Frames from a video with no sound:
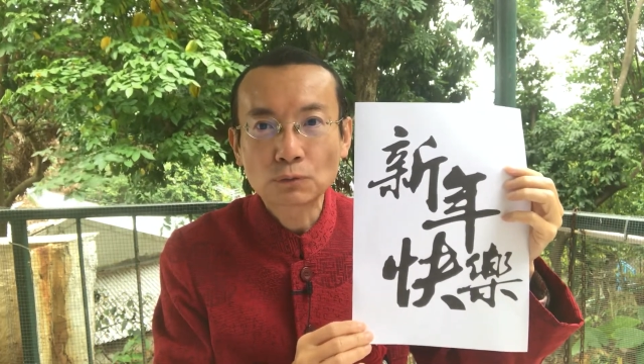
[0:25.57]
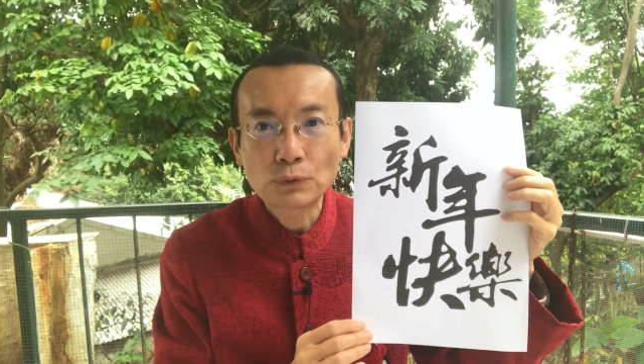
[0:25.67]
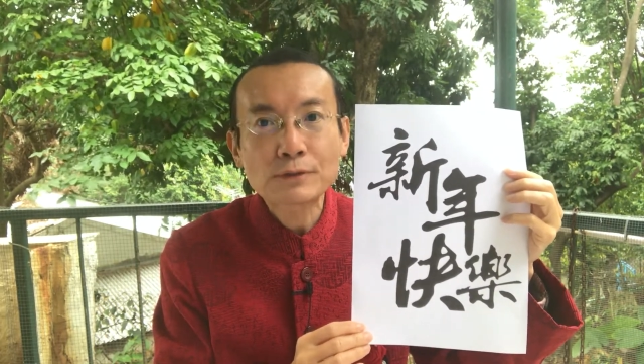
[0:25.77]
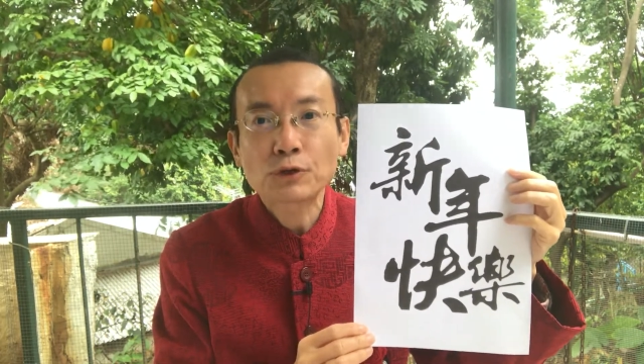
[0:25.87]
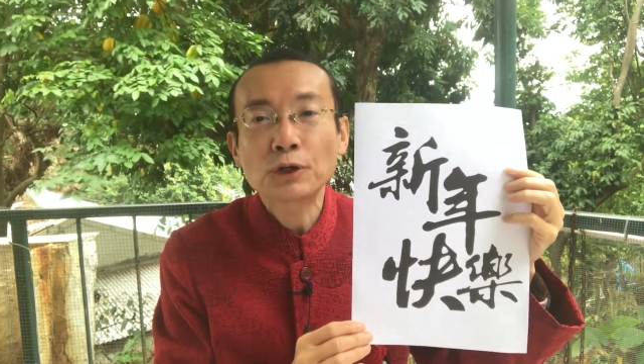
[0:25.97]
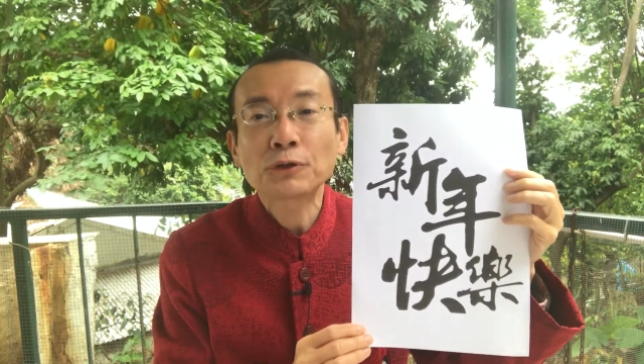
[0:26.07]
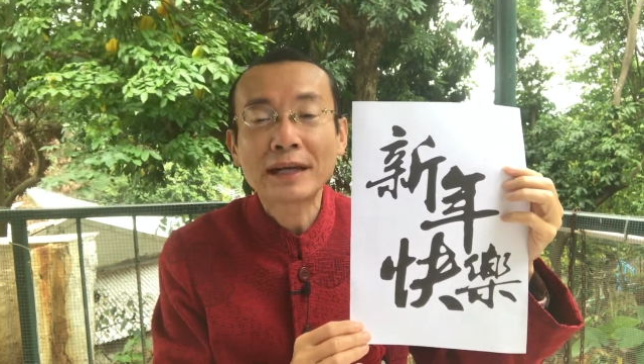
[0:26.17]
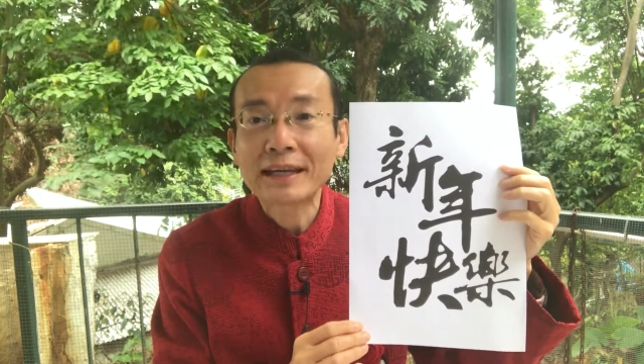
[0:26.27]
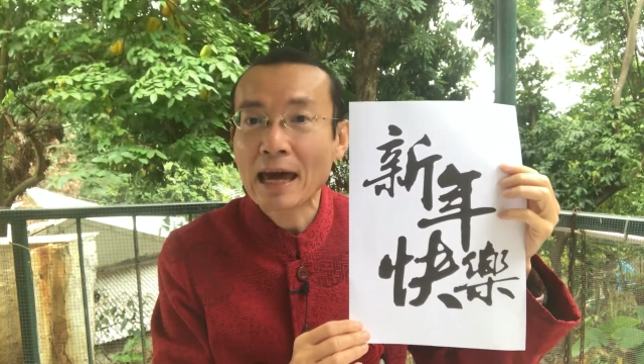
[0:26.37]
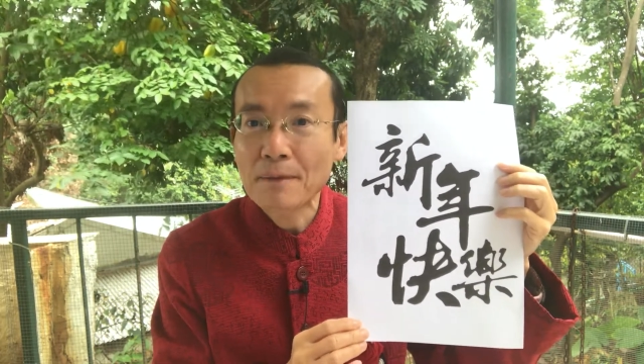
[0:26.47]
Wish you
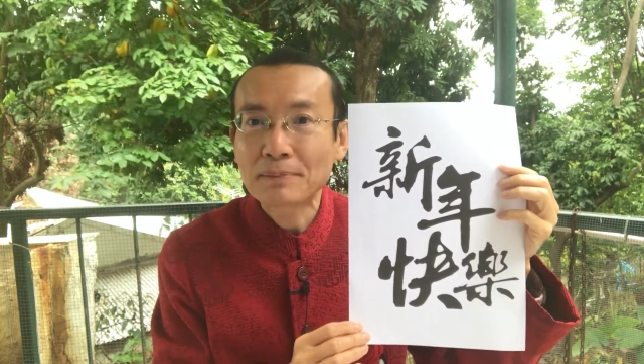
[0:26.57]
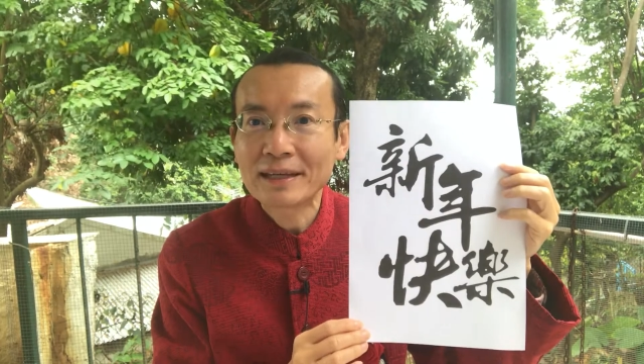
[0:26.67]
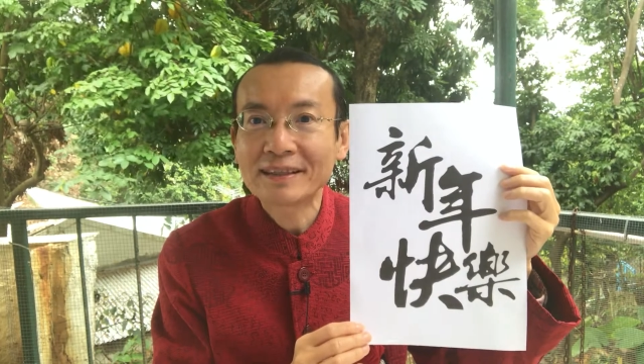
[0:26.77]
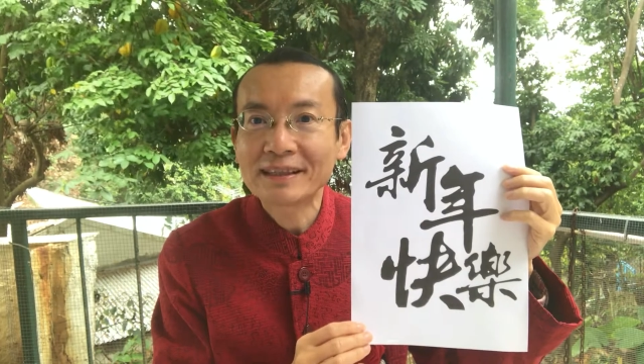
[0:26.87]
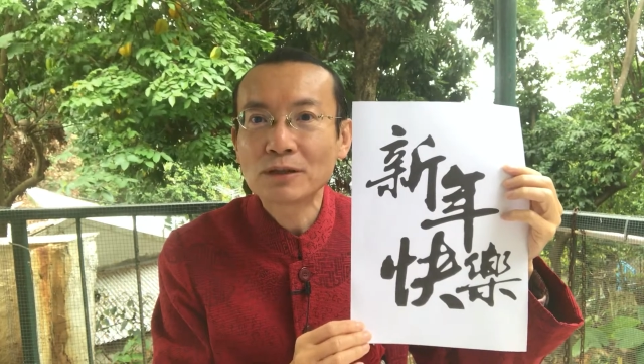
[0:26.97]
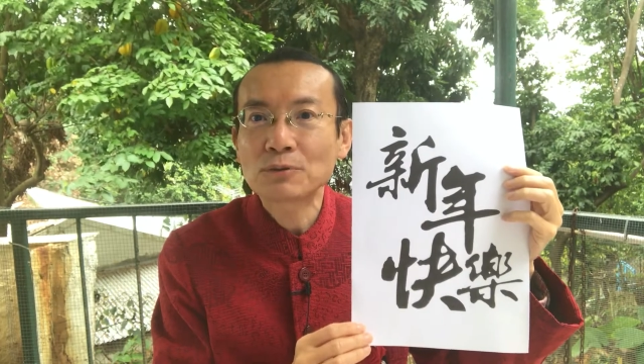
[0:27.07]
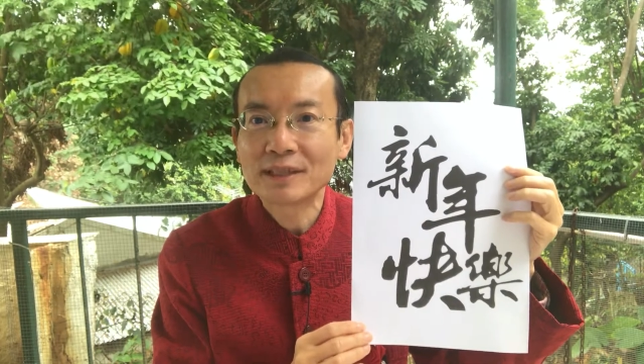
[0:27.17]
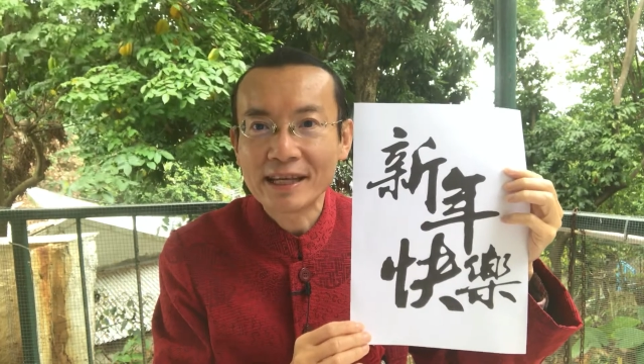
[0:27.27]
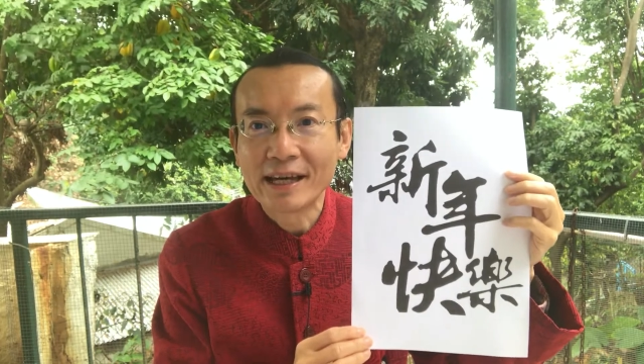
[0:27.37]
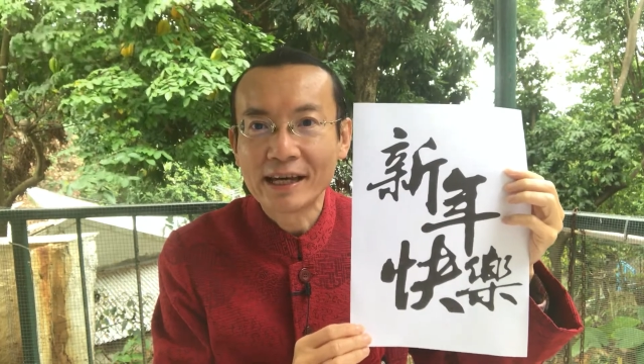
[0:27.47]
a Happy New
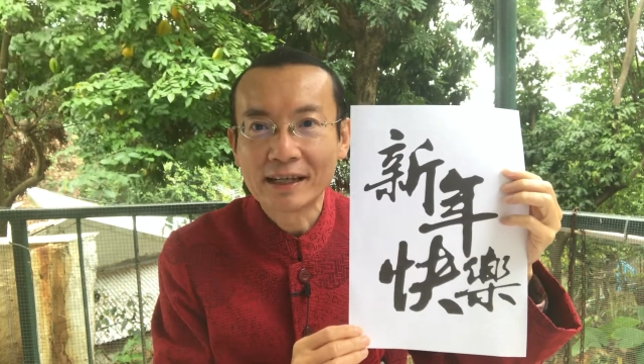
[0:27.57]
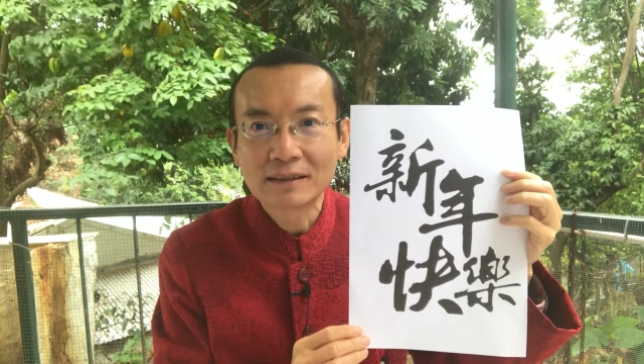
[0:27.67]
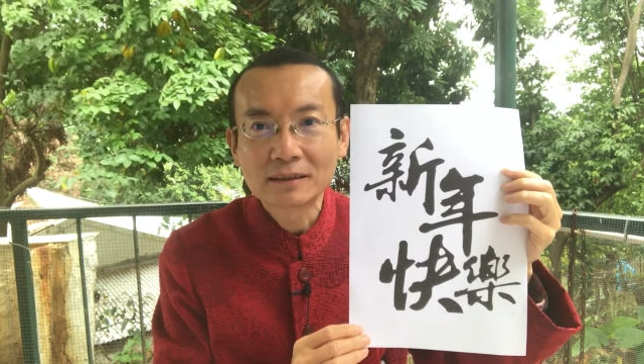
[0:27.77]
Year.